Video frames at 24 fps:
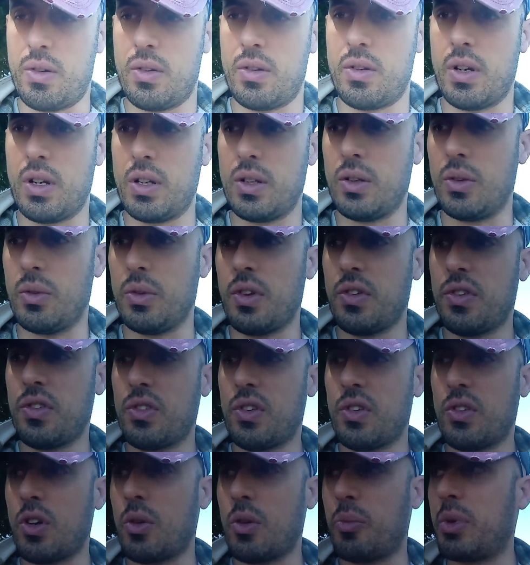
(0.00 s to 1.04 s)
I know this is a
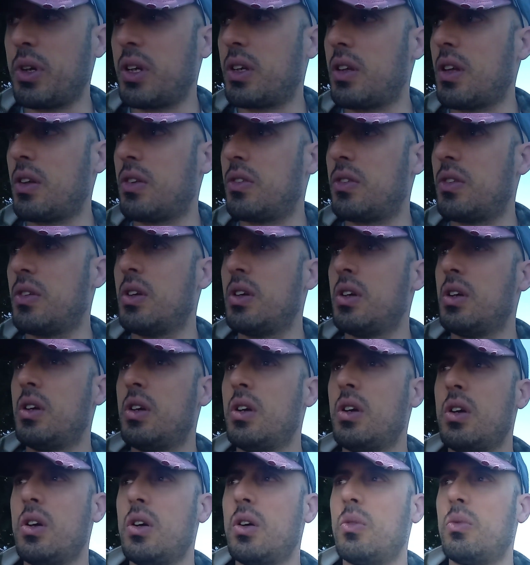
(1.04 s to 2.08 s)
topic that
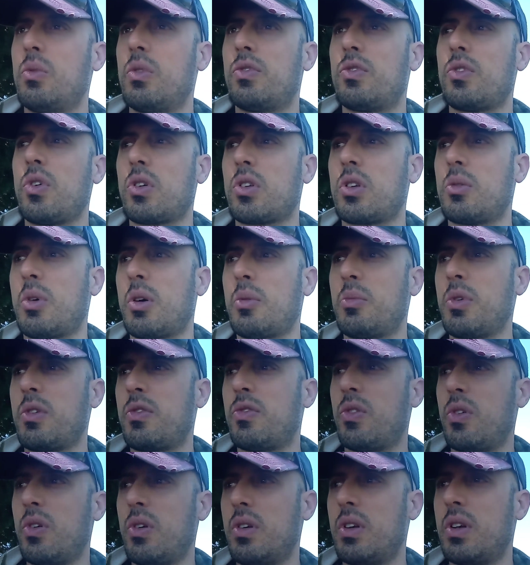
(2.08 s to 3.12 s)
we've talked about
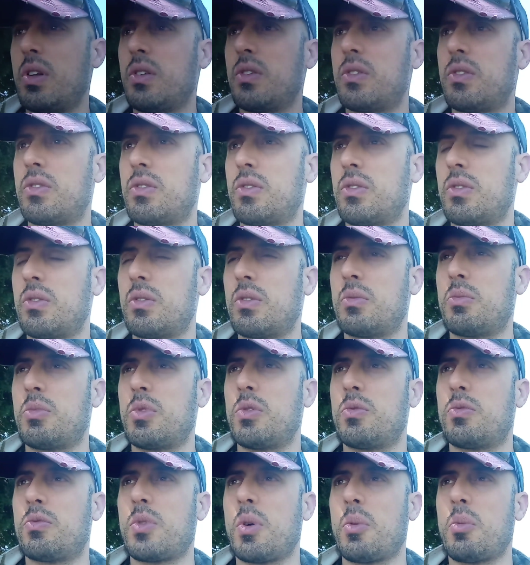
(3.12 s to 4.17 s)
before and you've
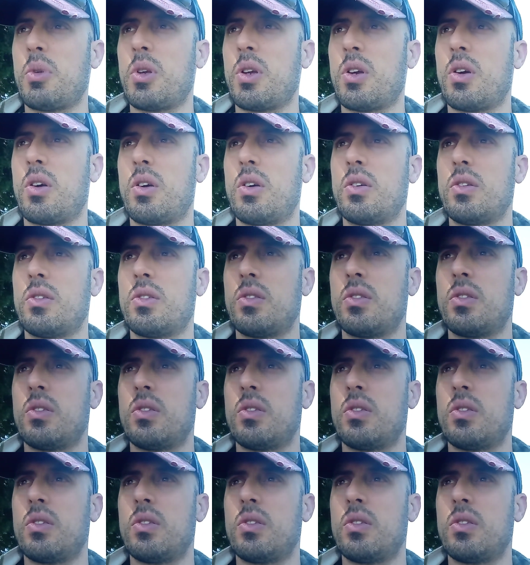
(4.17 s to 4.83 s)
probably heard